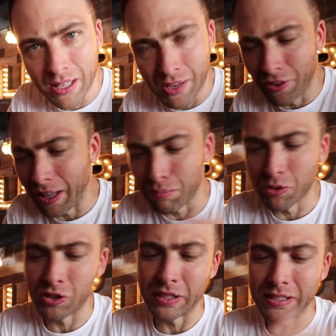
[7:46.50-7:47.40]
If you like blue
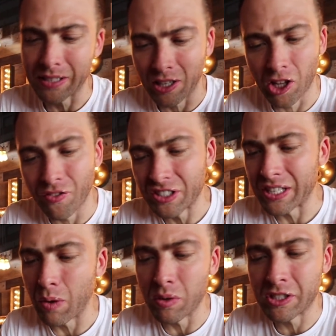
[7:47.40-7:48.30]
cheese, you're gonna love this
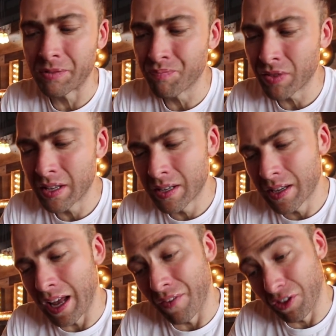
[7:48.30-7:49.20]
sandwich.
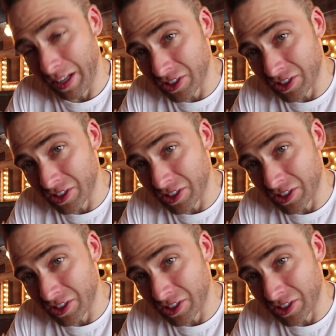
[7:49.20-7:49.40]
And if you like